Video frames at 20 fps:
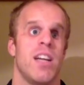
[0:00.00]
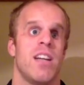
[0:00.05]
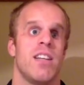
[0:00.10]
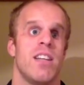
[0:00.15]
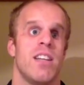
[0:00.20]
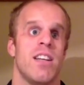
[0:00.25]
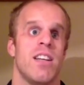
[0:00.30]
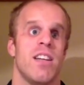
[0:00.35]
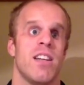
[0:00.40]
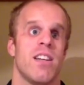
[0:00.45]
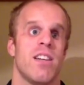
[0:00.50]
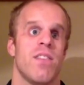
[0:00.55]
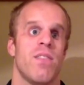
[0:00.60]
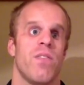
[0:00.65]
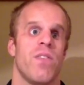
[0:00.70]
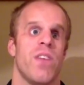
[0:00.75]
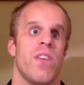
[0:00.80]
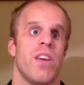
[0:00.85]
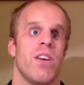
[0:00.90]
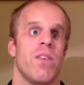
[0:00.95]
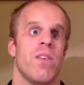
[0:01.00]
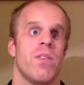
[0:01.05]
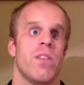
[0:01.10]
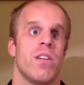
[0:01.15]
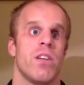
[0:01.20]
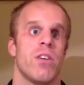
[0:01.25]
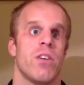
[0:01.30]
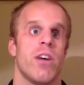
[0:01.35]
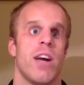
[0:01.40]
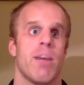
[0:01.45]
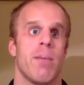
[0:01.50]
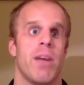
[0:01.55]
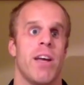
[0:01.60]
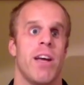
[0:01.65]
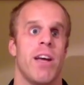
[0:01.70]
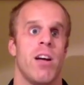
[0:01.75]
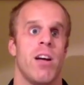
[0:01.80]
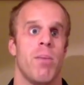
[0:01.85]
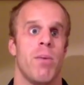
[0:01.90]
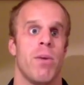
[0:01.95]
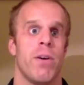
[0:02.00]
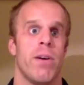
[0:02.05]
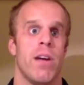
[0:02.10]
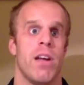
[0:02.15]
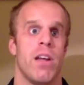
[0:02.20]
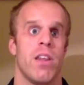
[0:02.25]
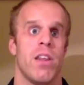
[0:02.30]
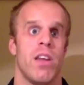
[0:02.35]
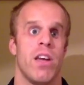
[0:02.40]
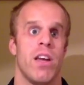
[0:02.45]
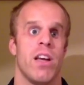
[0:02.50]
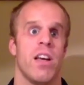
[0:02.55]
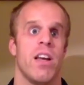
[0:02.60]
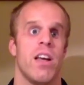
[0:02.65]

Didn't crack my head open or anything.